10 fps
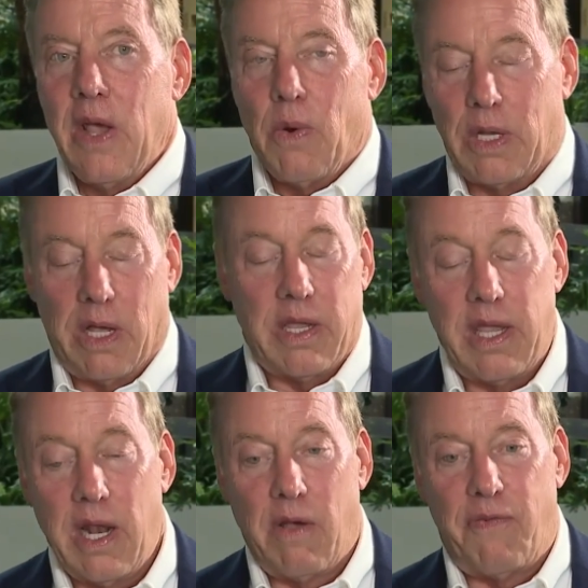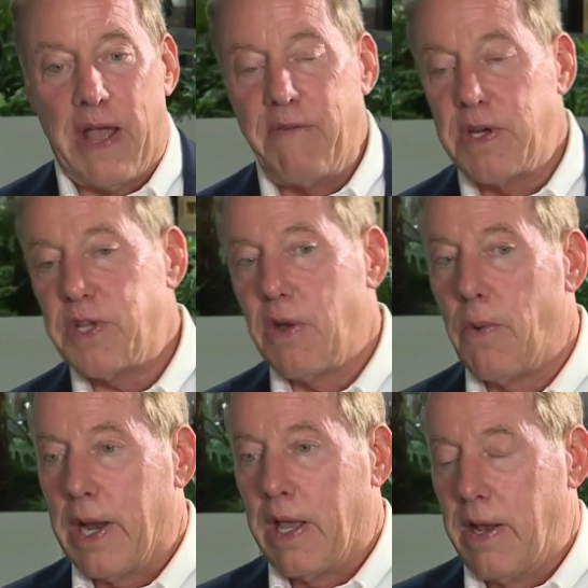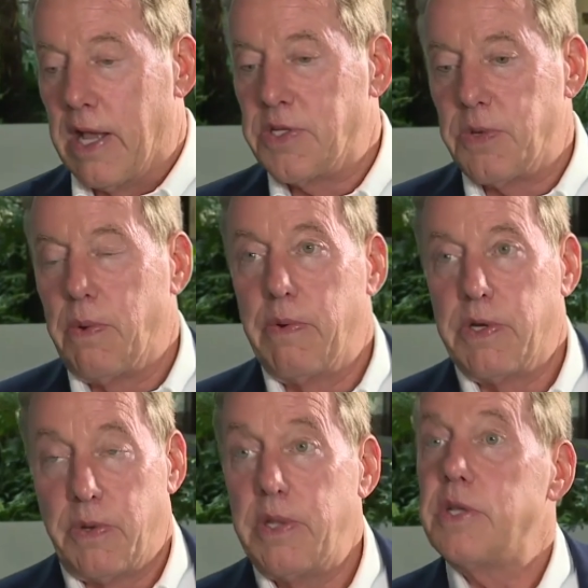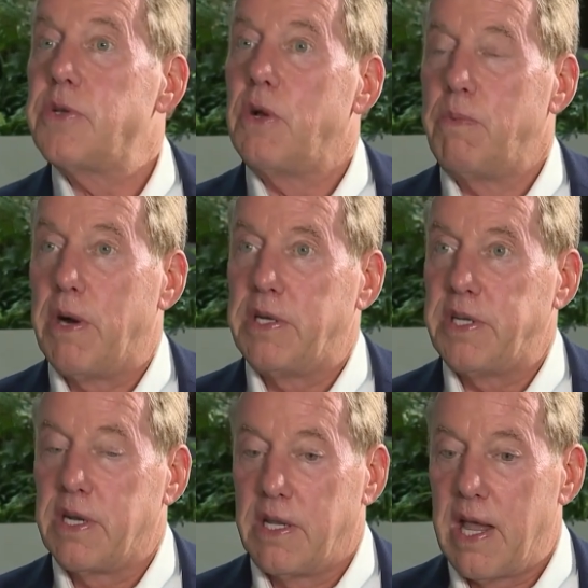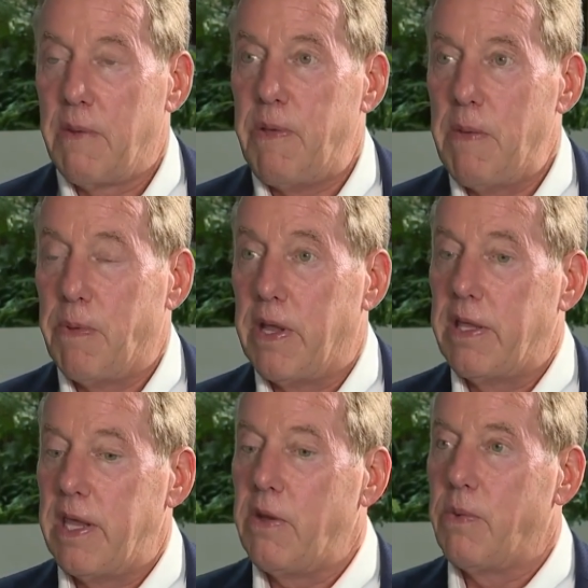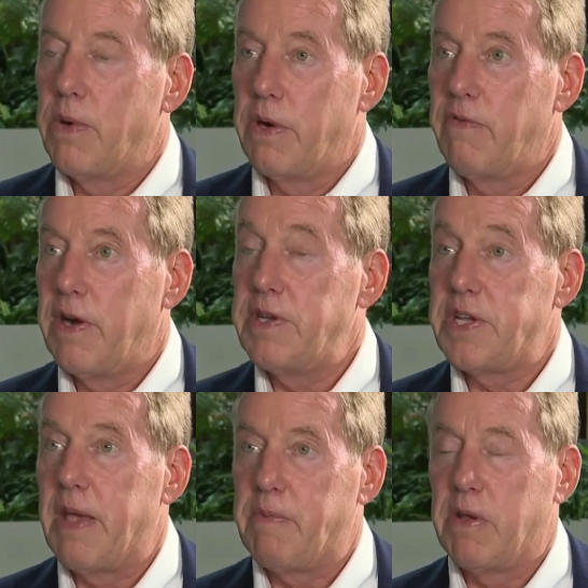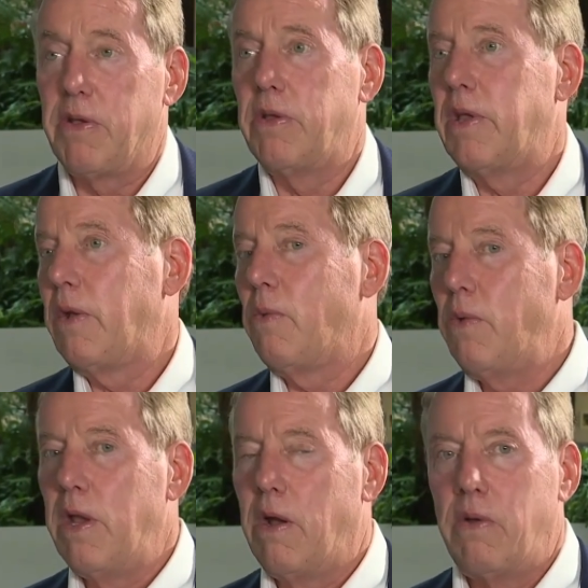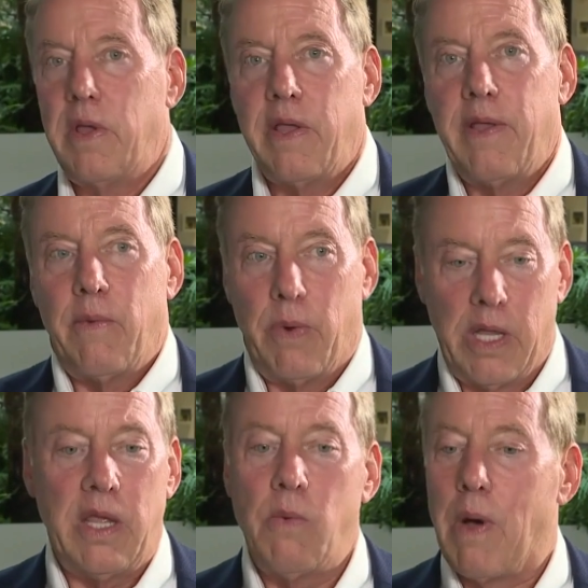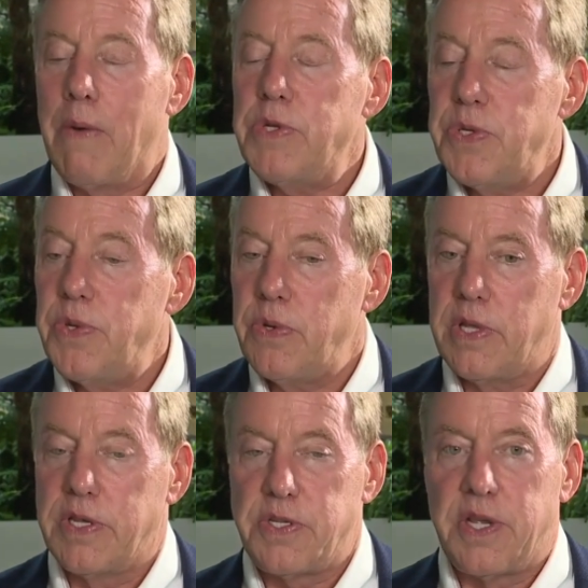Well, look, you know, five years ago when I announced that we were doing this whole project, a lot of people, I think, were very skeptical. Like, you know, really, why would you do this?